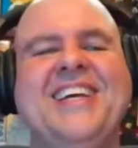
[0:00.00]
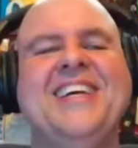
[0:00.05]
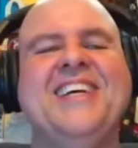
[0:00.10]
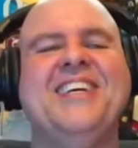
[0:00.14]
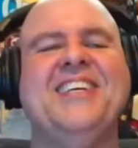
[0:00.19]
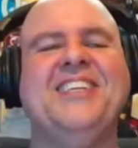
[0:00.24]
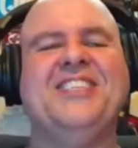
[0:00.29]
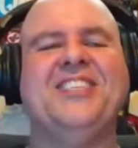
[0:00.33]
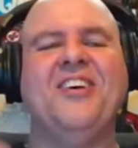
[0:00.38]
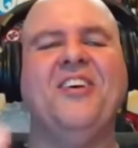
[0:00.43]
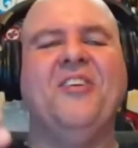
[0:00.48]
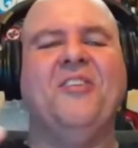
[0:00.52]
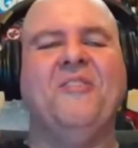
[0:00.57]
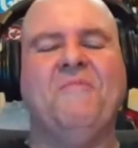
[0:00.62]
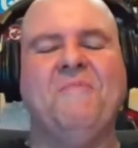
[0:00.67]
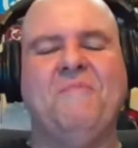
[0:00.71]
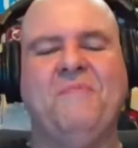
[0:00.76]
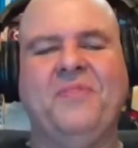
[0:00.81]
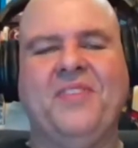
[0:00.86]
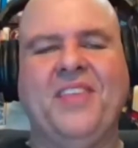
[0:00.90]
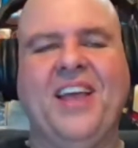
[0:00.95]
So
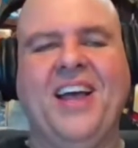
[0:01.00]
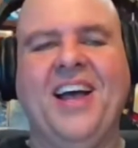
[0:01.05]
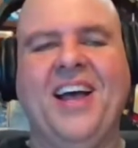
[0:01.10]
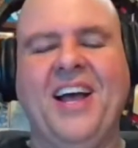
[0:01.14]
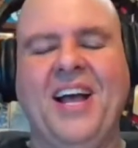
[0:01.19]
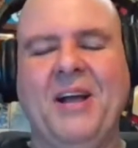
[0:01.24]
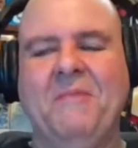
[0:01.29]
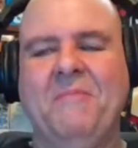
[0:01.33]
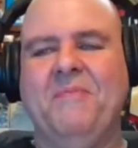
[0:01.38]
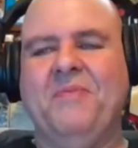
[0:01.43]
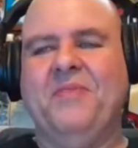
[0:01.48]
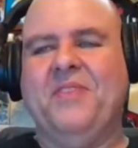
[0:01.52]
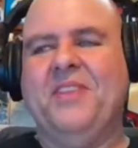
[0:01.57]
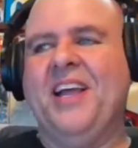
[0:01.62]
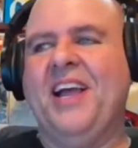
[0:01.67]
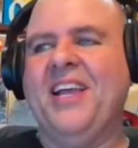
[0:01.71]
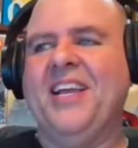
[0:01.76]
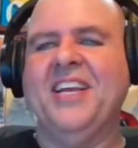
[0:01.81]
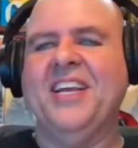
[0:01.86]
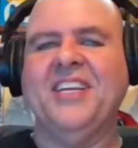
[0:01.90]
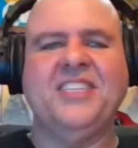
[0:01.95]

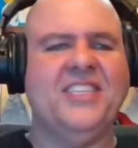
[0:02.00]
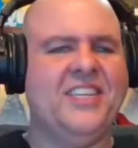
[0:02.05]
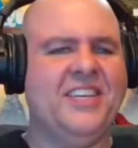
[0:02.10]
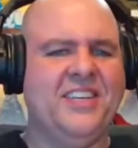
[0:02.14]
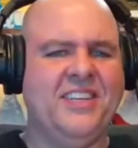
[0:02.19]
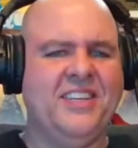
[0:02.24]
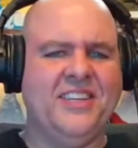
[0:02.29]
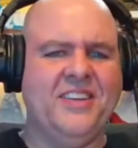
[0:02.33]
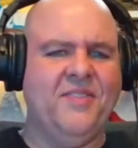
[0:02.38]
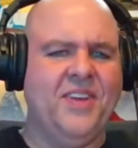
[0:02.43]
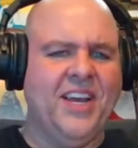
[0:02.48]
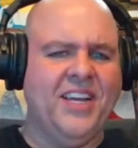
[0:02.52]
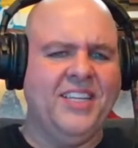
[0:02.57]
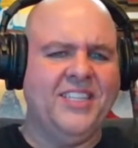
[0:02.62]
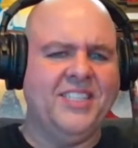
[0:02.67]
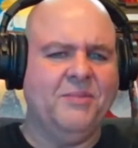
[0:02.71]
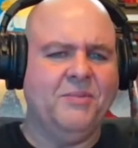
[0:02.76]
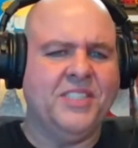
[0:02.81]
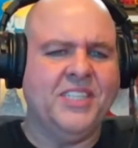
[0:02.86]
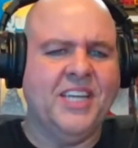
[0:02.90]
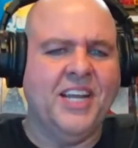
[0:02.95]
I guess give you guys
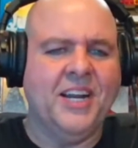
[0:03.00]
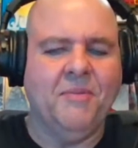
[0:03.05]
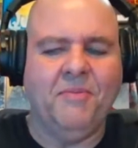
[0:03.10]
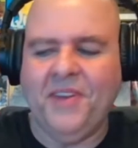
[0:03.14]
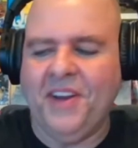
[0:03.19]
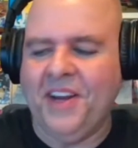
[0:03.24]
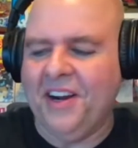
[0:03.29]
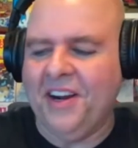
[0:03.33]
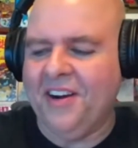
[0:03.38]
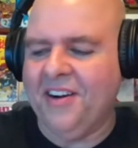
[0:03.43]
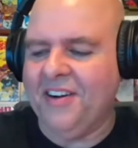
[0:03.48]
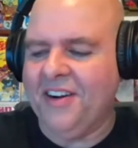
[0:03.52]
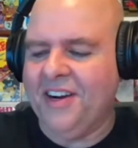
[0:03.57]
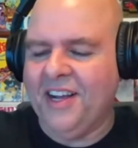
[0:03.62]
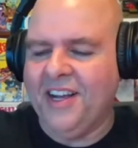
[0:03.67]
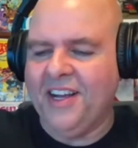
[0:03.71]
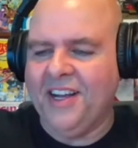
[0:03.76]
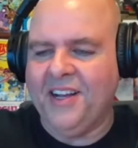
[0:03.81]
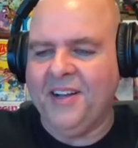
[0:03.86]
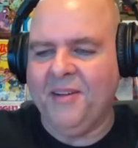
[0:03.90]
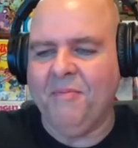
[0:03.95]
some setup here.
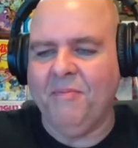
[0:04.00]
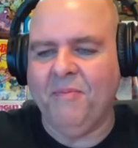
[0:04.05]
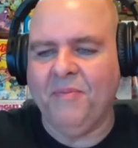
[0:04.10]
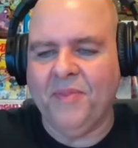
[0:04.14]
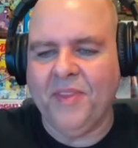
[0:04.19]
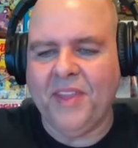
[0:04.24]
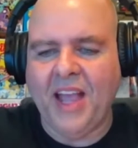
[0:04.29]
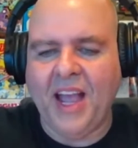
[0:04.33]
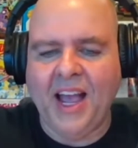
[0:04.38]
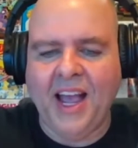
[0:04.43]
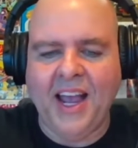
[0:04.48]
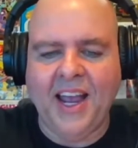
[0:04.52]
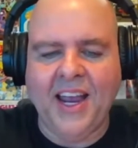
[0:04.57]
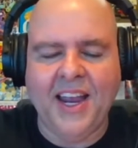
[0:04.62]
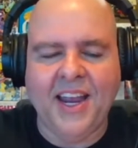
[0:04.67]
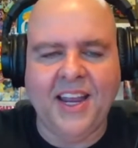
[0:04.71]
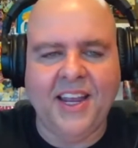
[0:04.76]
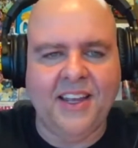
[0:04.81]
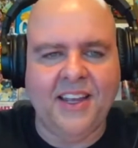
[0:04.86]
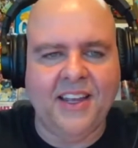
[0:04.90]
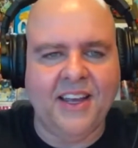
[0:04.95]
I'm
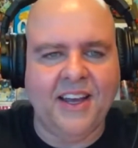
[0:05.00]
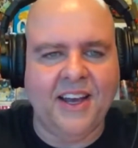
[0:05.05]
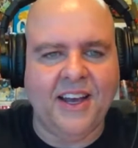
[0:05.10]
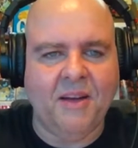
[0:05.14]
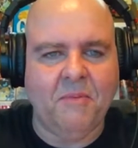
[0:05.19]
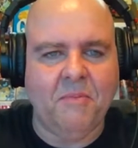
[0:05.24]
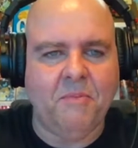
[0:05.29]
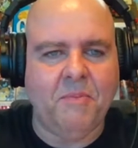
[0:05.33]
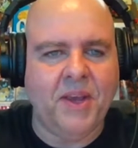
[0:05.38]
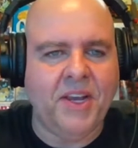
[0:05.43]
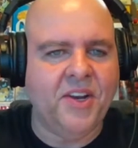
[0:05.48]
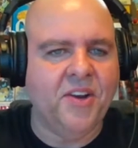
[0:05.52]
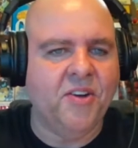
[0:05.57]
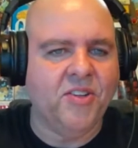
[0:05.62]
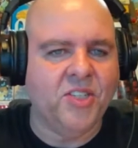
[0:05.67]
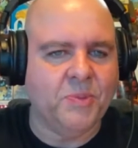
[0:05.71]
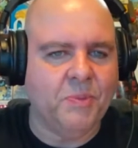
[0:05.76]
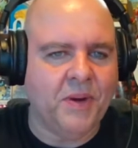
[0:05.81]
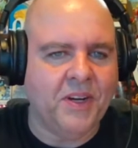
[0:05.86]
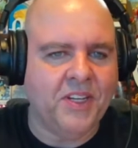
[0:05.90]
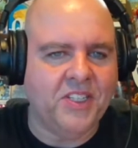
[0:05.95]
big
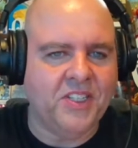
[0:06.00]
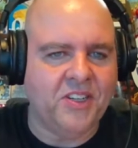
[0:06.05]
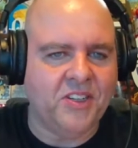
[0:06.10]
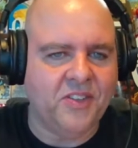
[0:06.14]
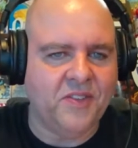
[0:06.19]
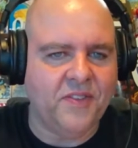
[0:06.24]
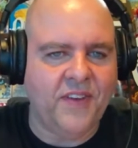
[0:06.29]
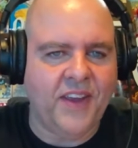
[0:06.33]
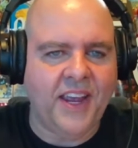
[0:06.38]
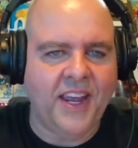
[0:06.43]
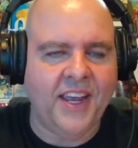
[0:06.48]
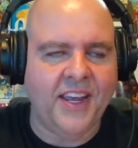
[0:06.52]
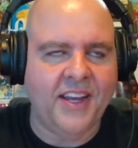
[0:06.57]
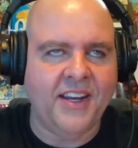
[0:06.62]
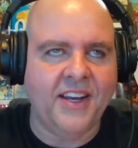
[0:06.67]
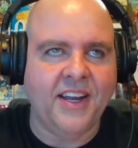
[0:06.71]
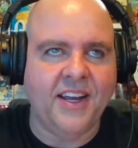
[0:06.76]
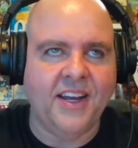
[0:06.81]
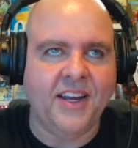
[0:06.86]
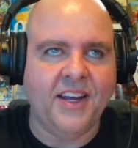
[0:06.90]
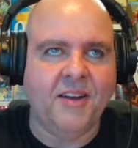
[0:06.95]
Ghostbusters fan,
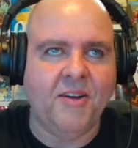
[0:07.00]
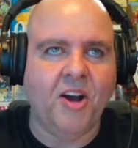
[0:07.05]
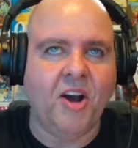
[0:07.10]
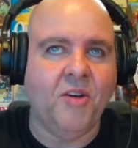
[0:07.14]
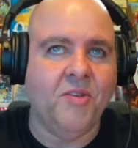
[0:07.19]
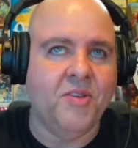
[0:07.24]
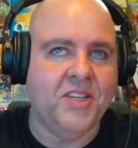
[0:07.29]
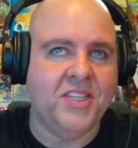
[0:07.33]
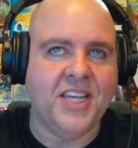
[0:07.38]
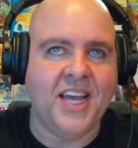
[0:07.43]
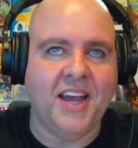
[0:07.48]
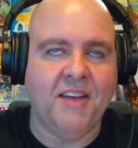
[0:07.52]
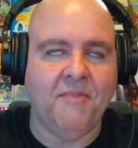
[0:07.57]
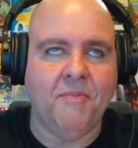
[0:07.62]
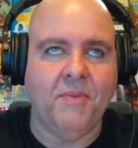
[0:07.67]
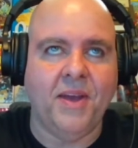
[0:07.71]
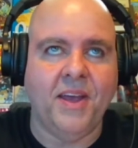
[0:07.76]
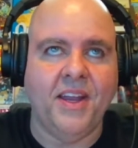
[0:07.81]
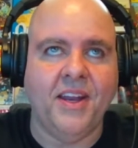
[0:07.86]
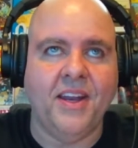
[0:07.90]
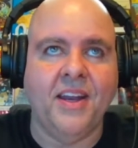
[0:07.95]
always have
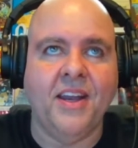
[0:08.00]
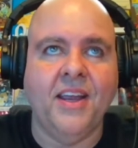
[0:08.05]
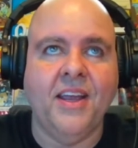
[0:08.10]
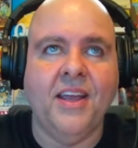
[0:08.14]
been.